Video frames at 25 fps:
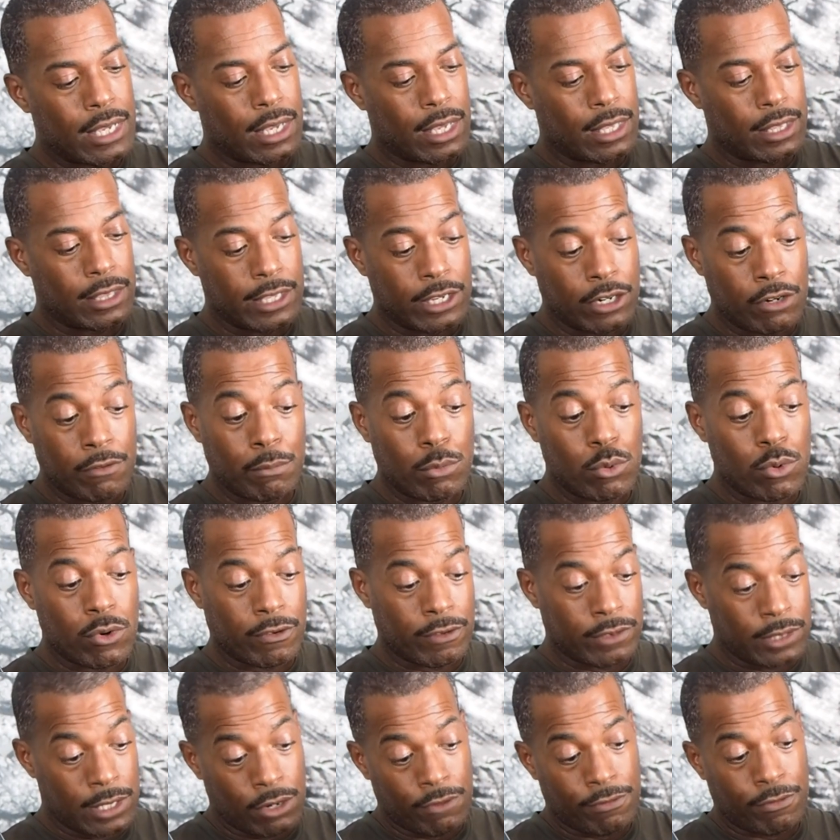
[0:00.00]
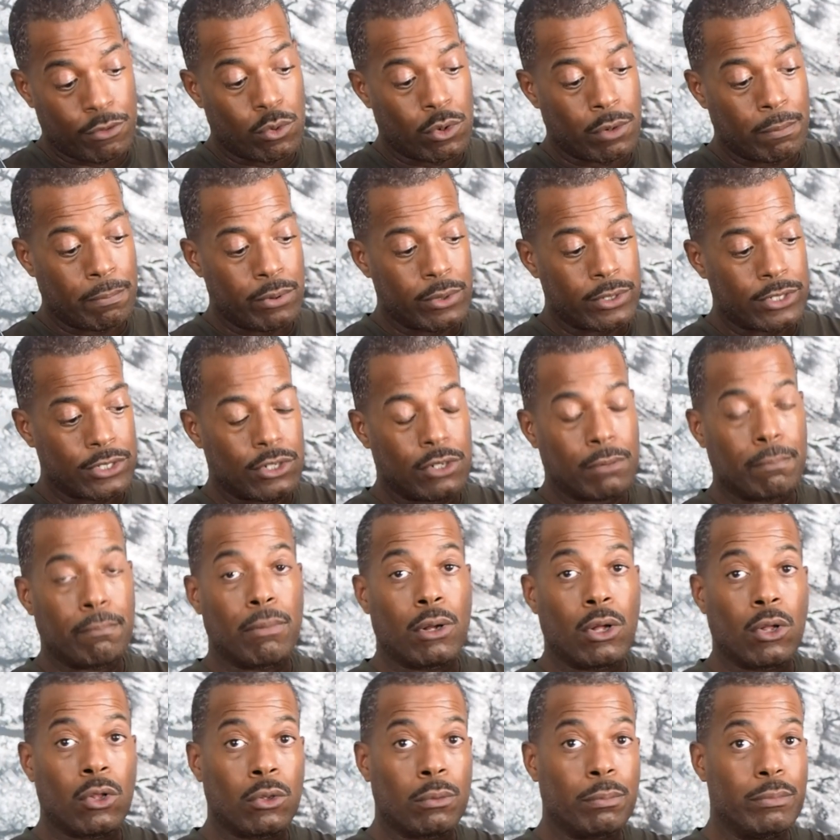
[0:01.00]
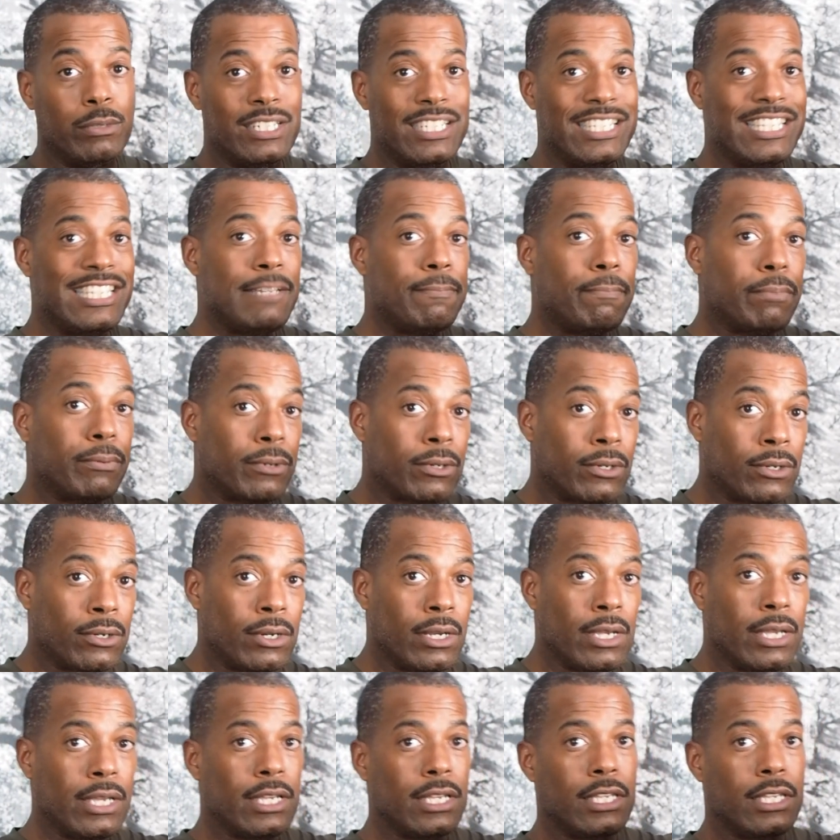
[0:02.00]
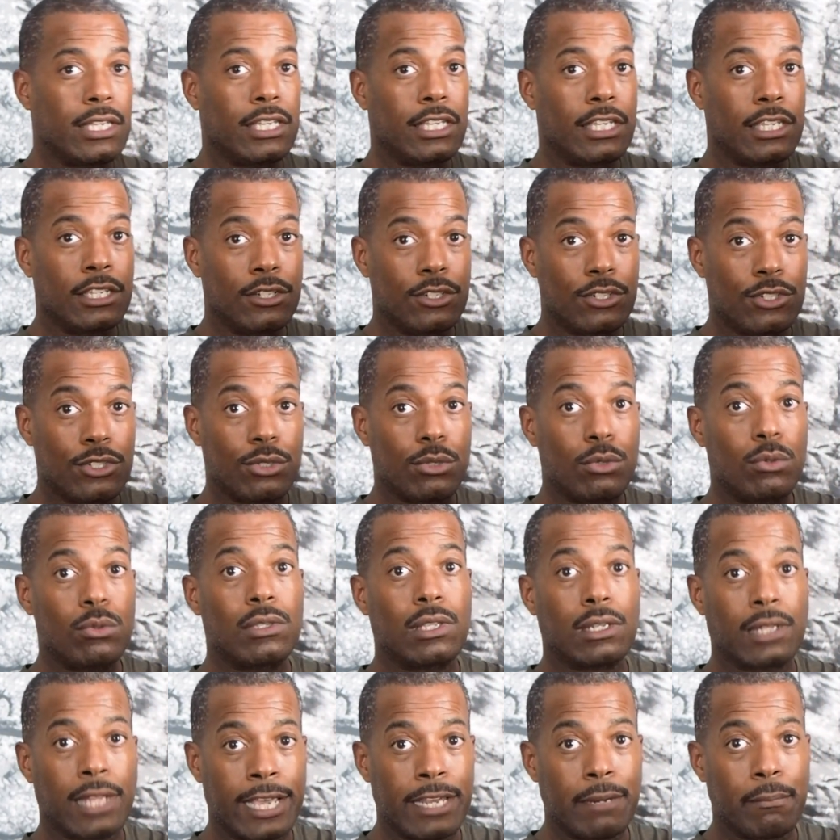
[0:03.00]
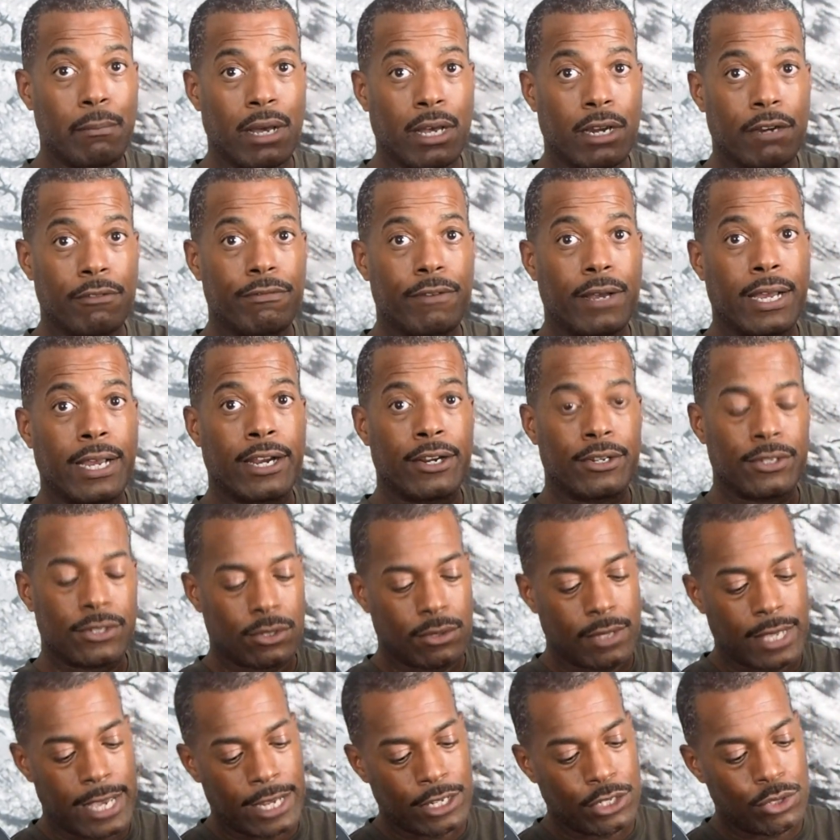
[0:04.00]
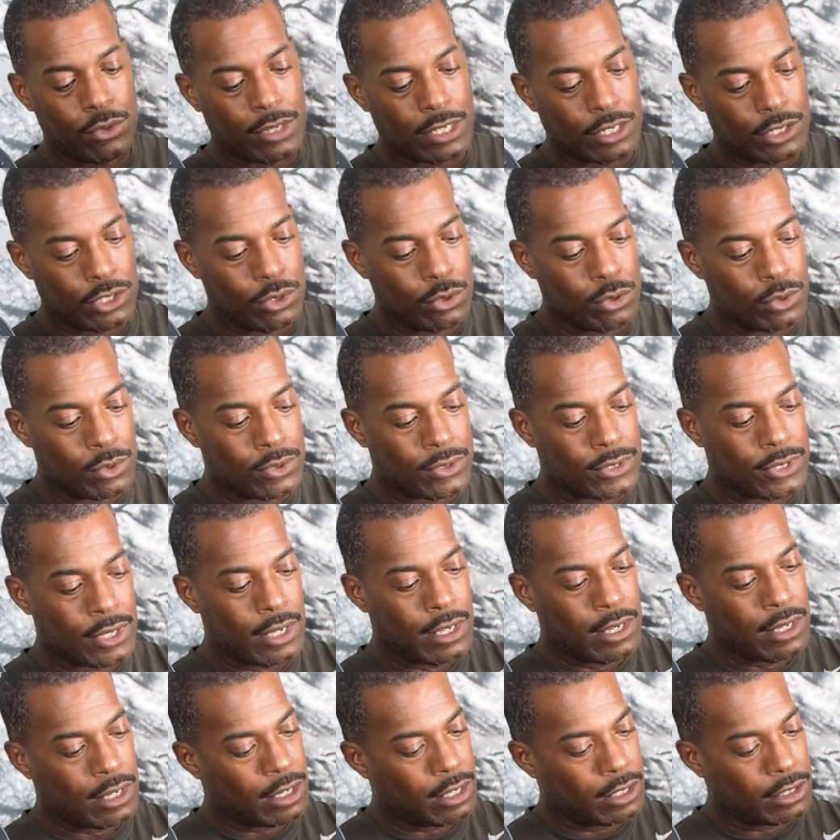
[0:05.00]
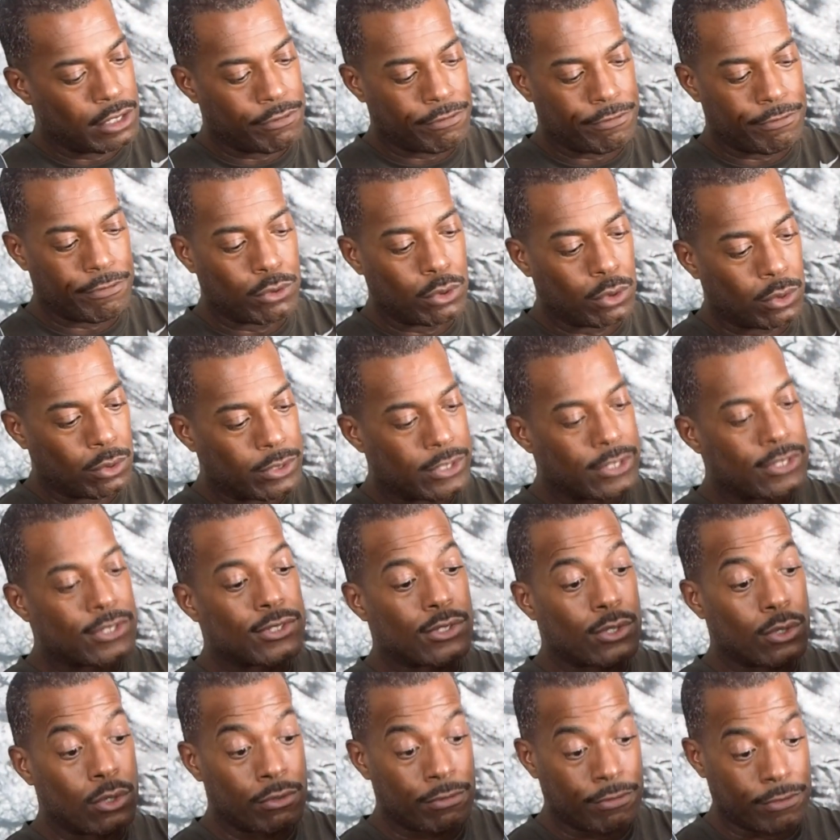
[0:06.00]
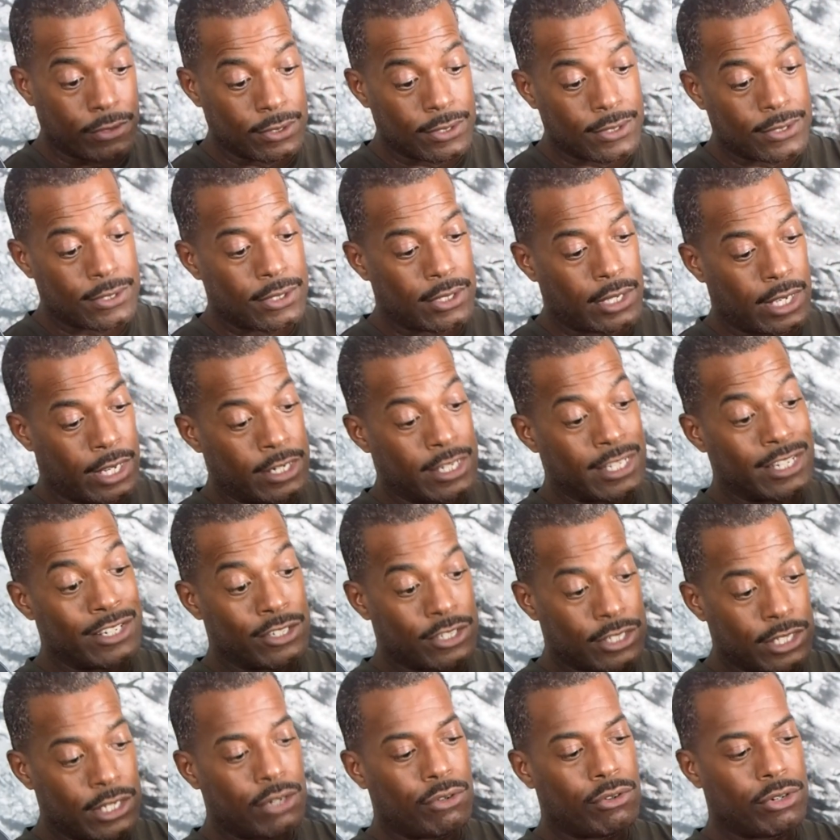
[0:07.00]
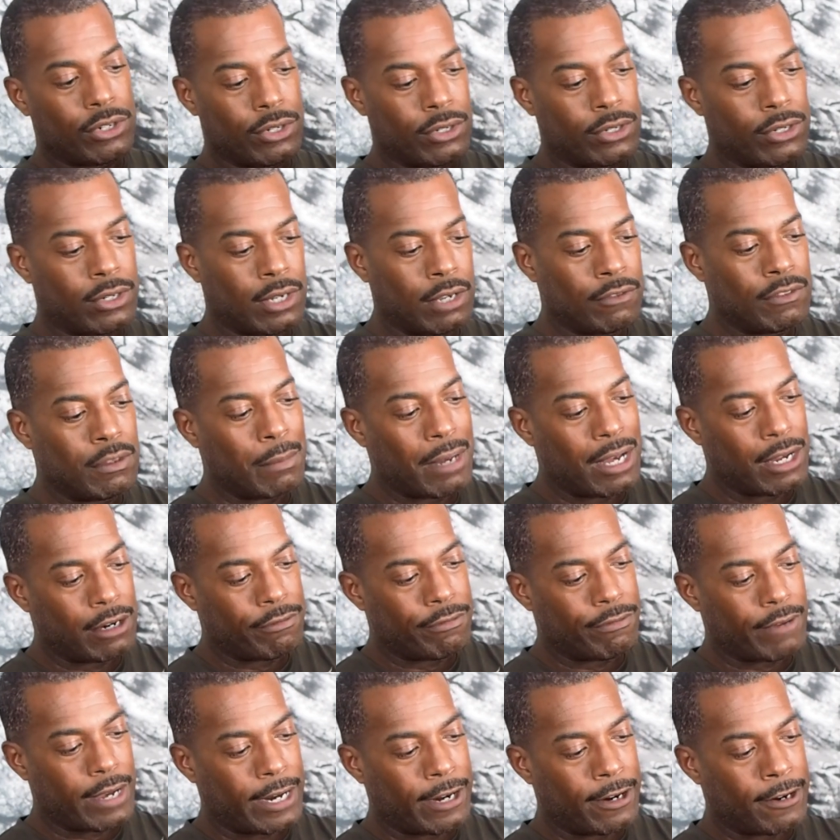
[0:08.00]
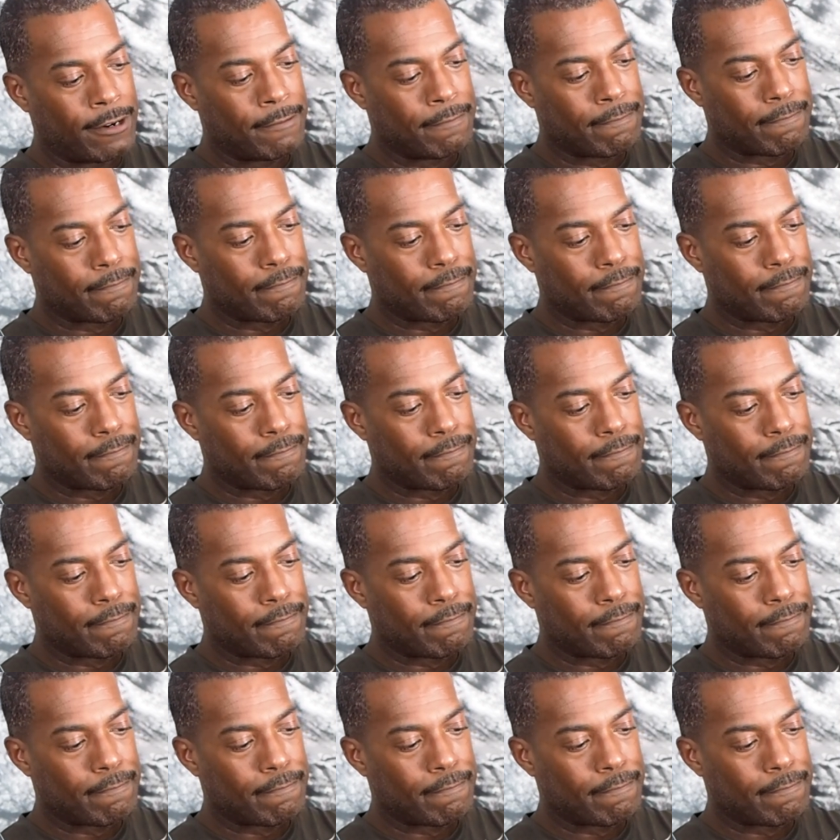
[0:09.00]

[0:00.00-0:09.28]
and therefore puts your bulb deeper into the light modifier so that you can use the full surface and interior of the modifier.